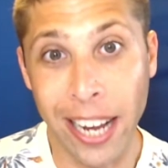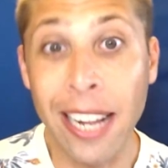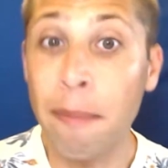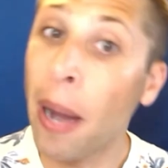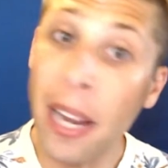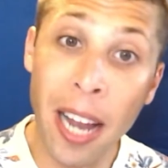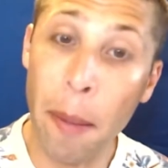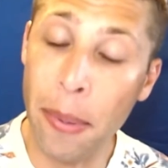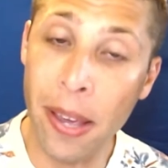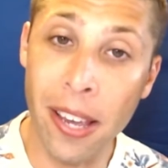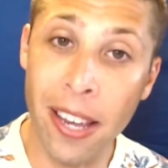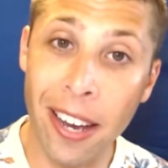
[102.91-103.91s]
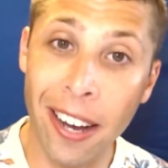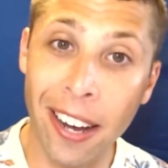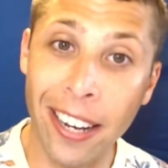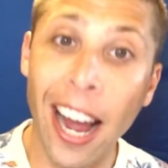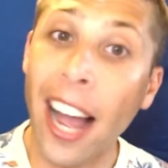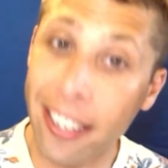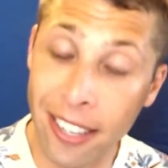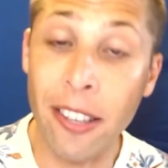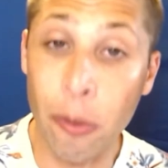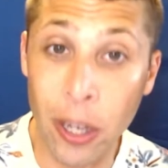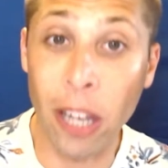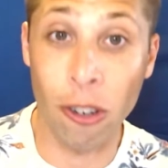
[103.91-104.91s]
It might not be an idea that
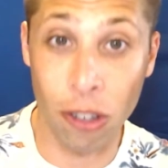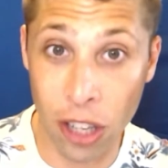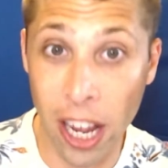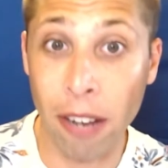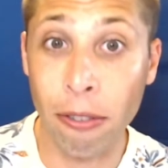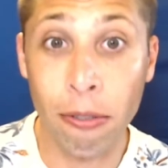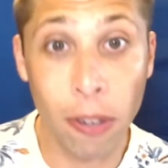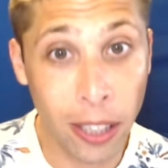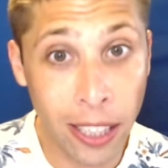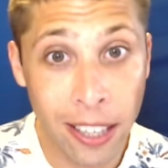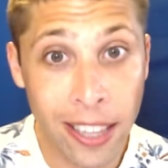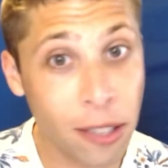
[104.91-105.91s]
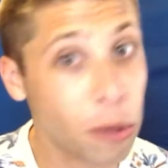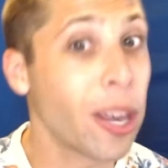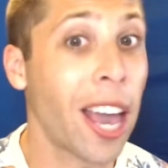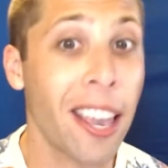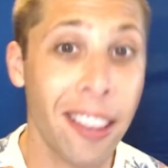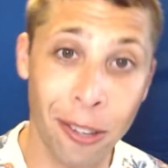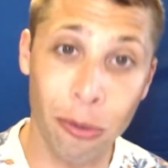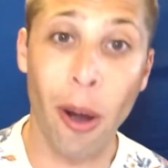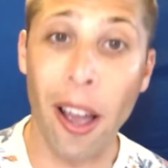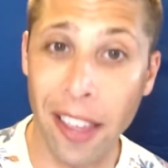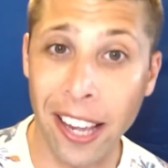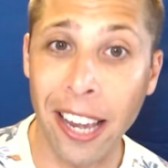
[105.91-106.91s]
we understand fully. That's okay. That's
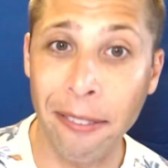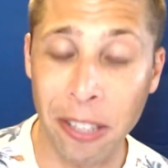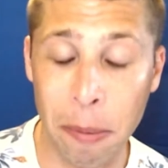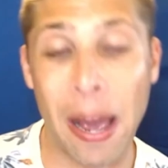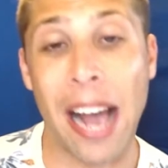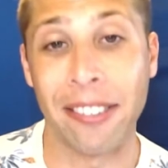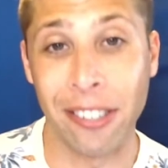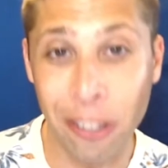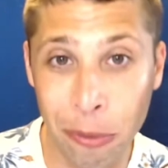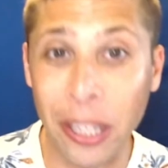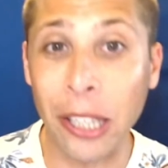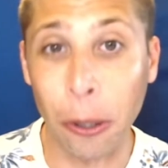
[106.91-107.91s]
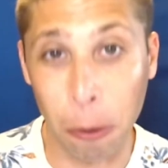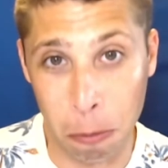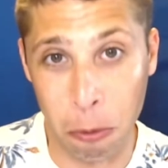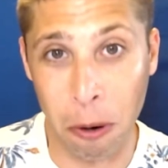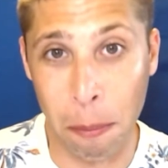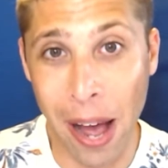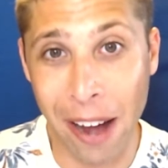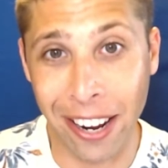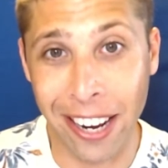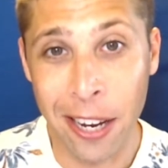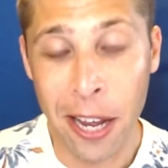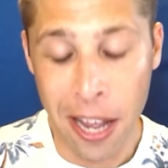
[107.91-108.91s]
why they gave us a passage so we can learn more about
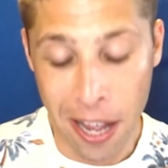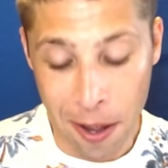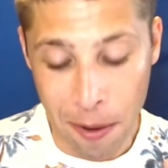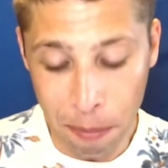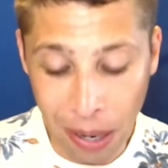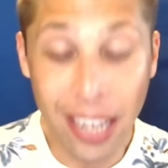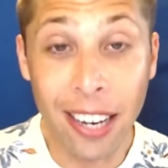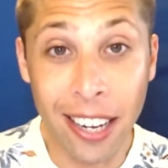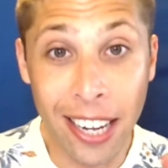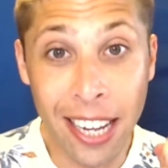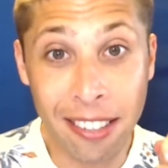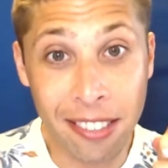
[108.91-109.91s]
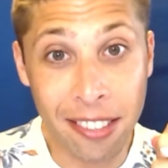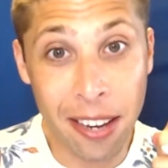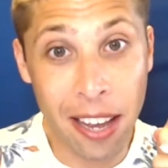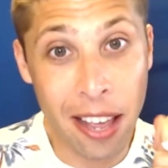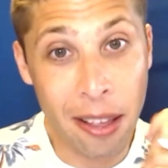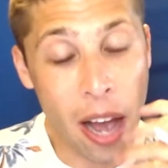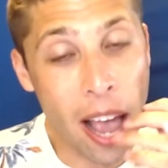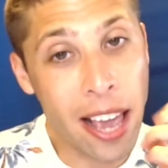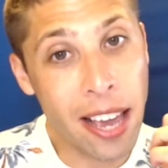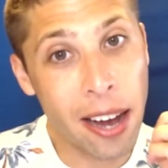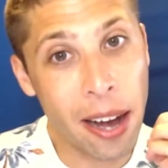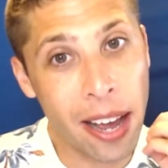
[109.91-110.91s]
it. But it's
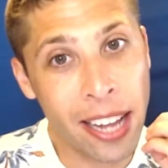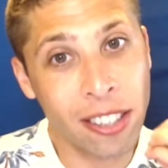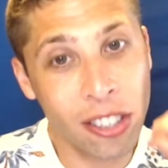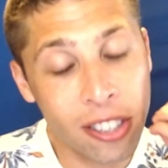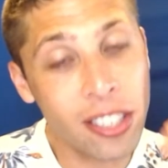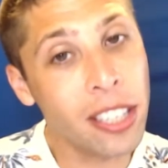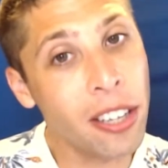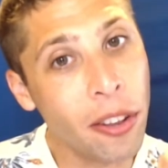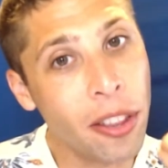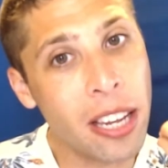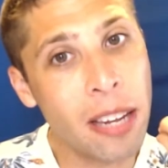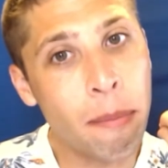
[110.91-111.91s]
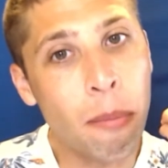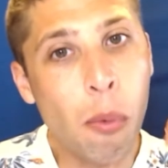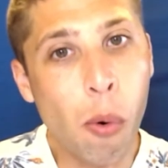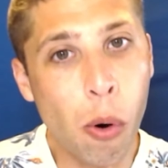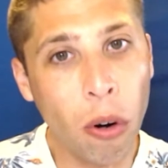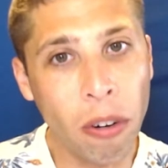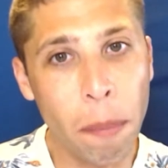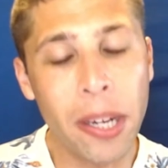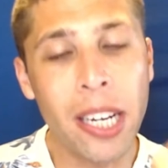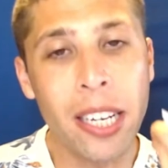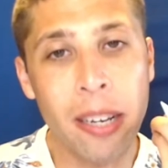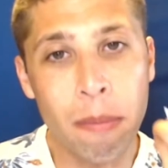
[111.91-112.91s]
a it's still the more
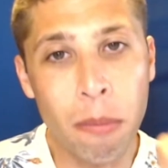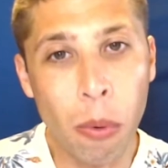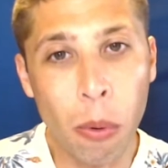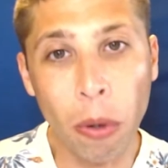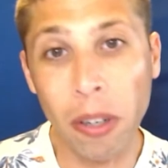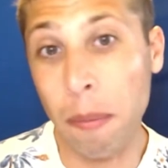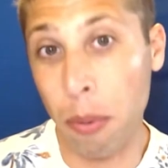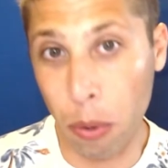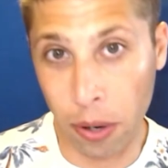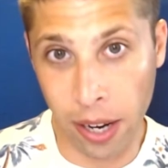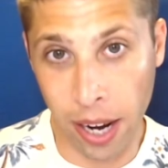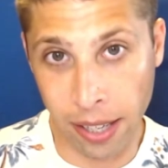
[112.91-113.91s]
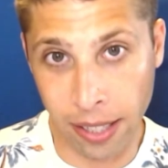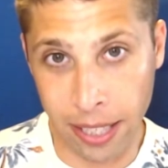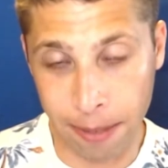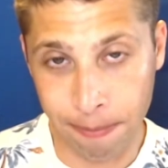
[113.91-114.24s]
repeated, more important idea.